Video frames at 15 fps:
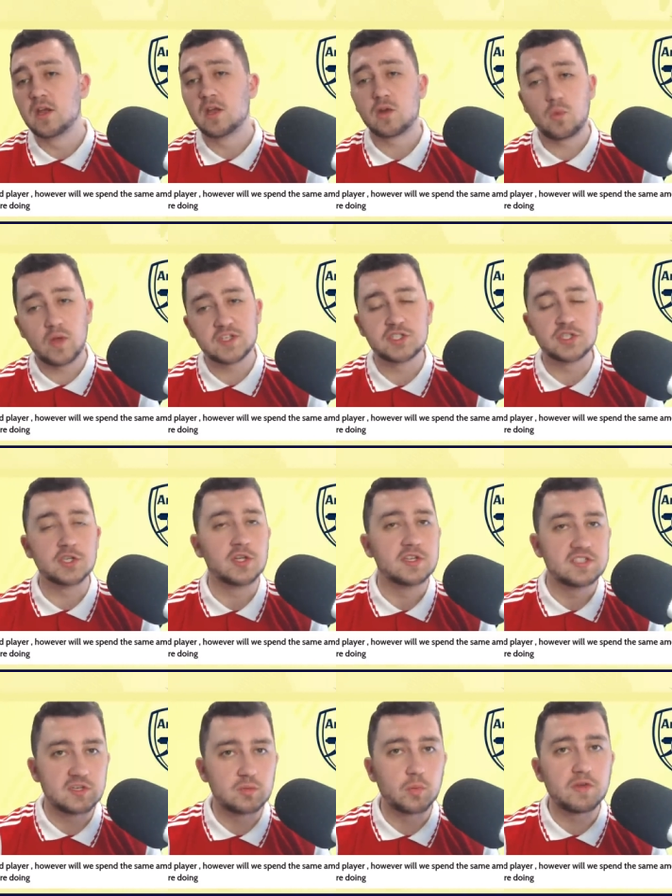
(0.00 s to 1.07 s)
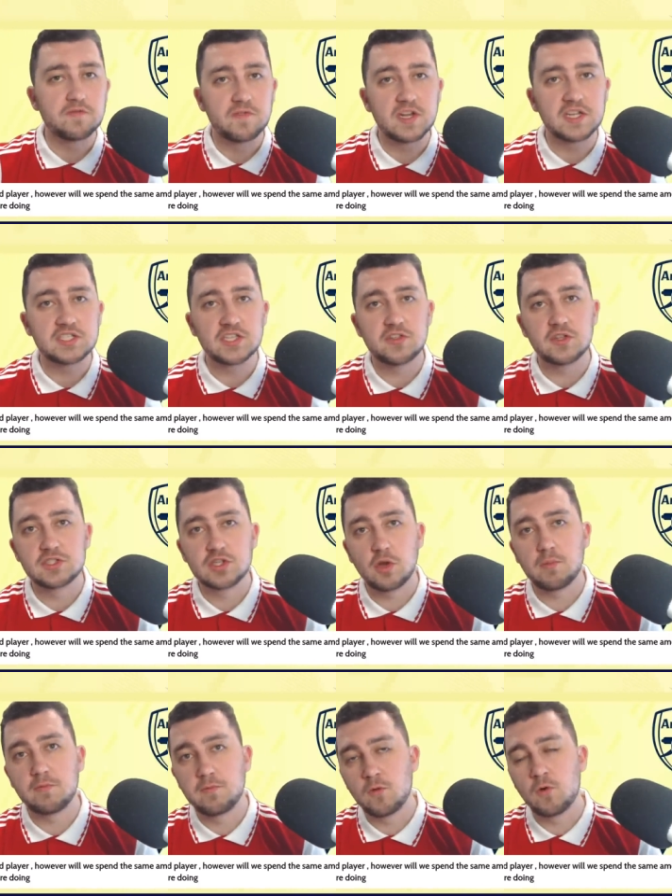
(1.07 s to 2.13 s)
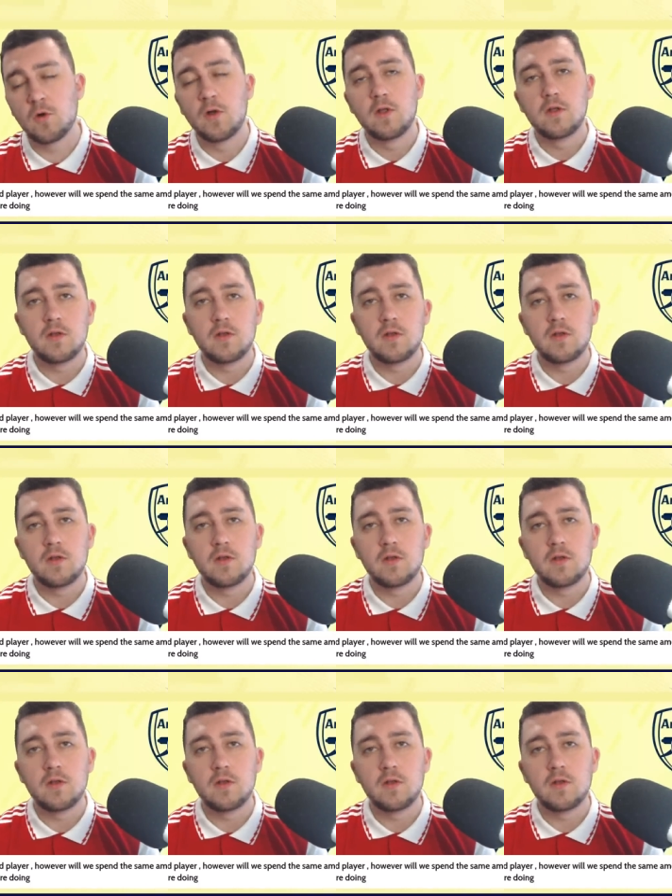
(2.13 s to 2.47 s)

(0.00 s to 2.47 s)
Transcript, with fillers: Question Did we finish in the top four?